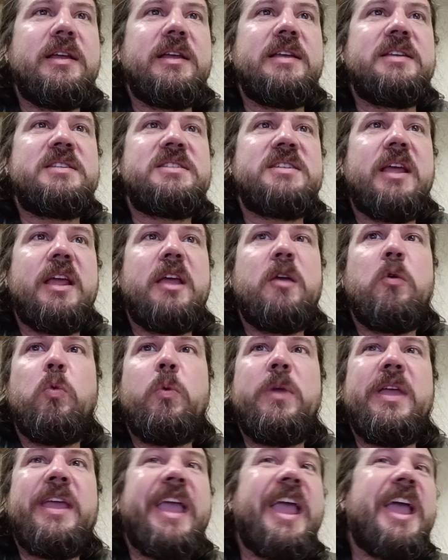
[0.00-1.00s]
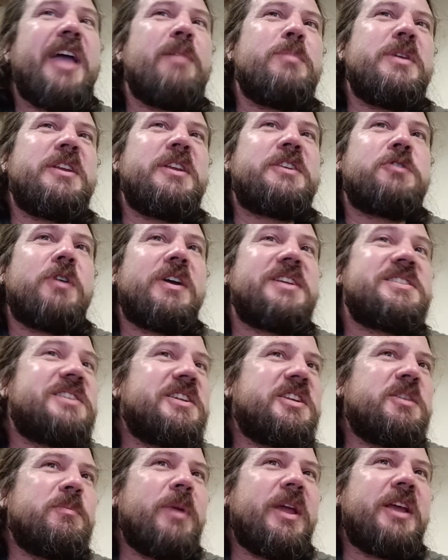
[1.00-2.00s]
he's saying we can't be
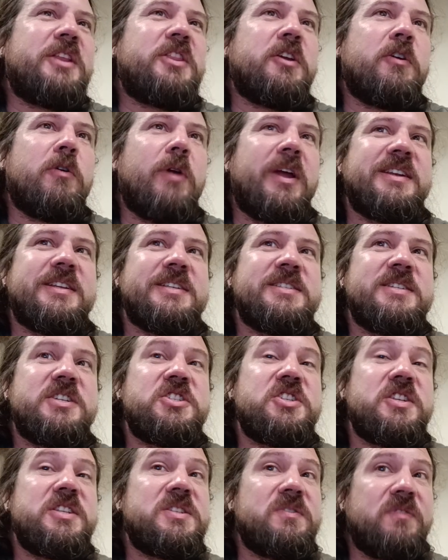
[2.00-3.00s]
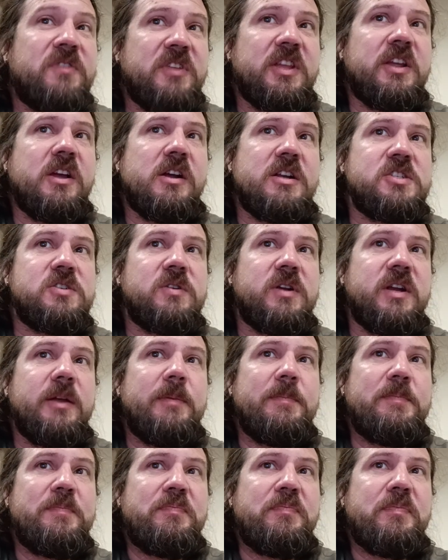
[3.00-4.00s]
trusted to make the correct decisions for the country.
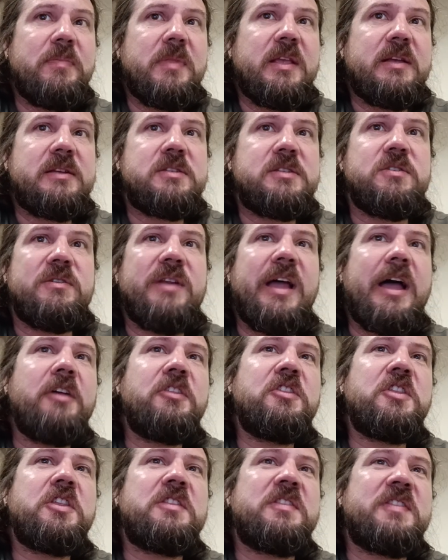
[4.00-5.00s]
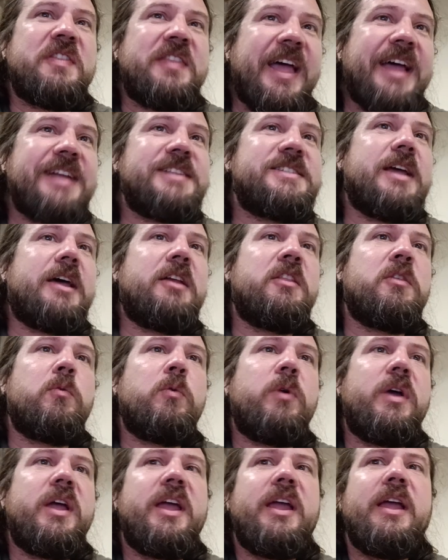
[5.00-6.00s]
So now that that's out of the
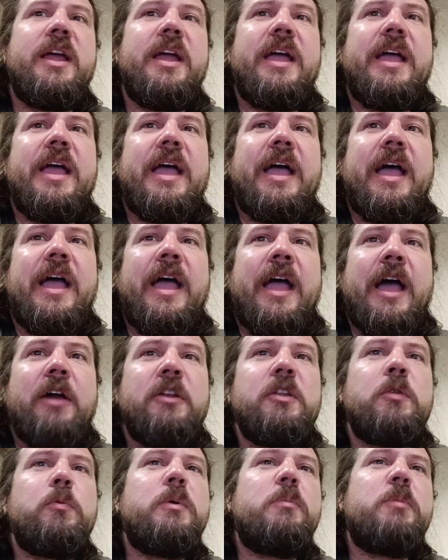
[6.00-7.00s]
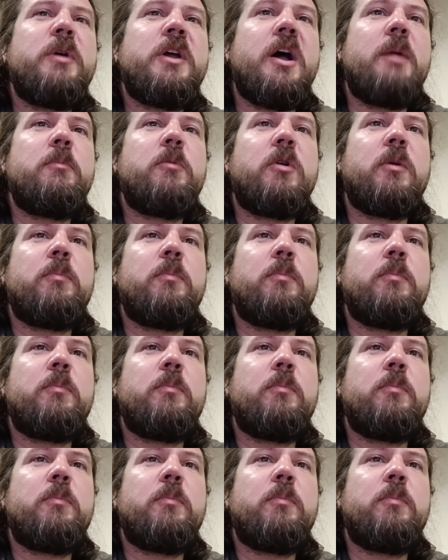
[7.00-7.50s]
way, how did we become a